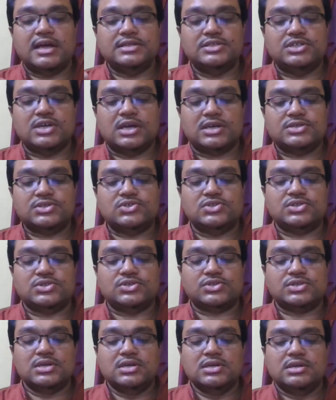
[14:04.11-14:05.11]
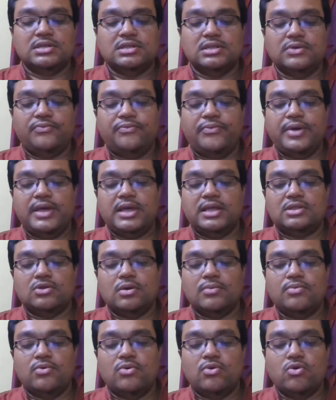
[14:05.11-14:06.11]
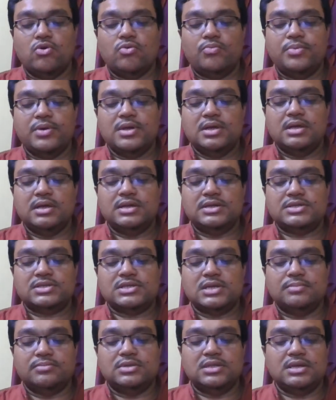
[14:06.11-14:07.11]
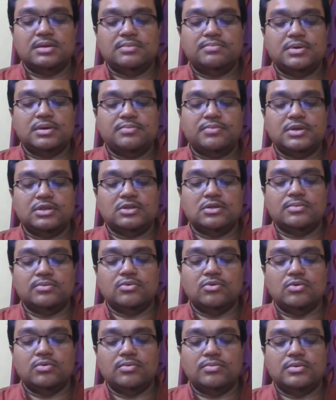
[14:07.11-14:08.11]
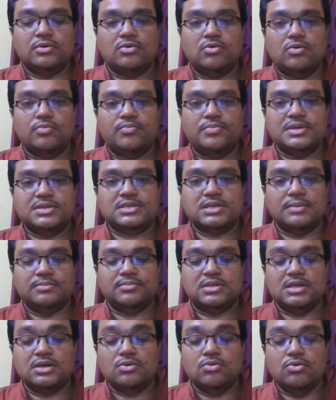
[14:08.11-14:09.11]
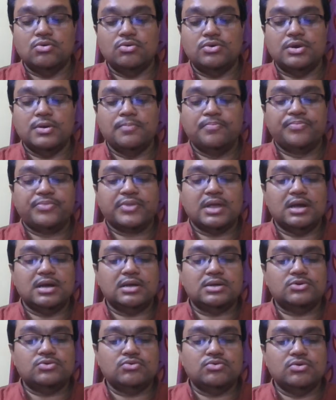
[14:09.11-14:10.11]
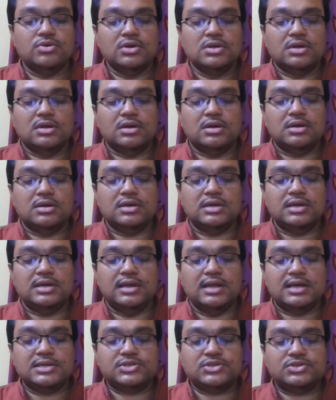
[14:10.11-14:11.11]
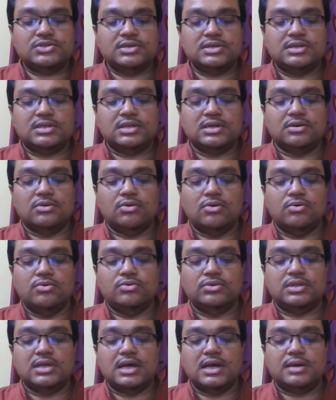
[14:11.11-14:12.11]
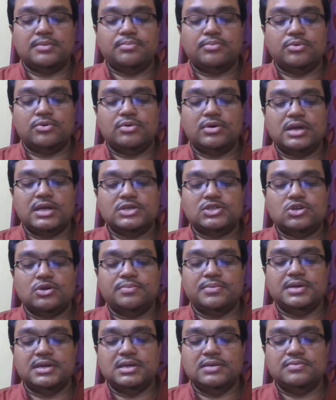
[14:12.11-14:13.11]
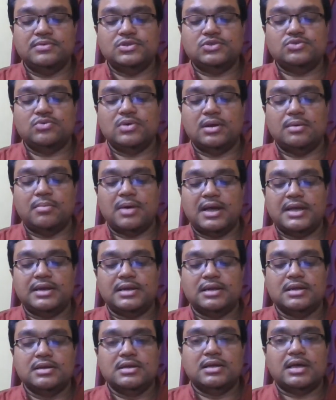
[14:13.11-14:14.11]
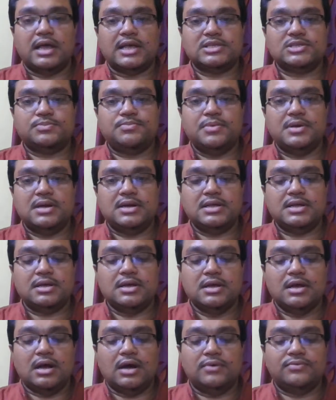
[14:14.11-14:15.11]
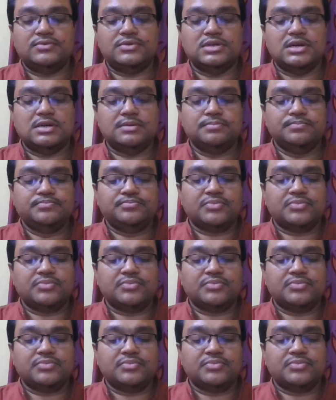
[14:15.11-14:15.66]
and justice, the faith of hope in something, hope in something good, to illustrate the growth and progress of individual mind aspiring after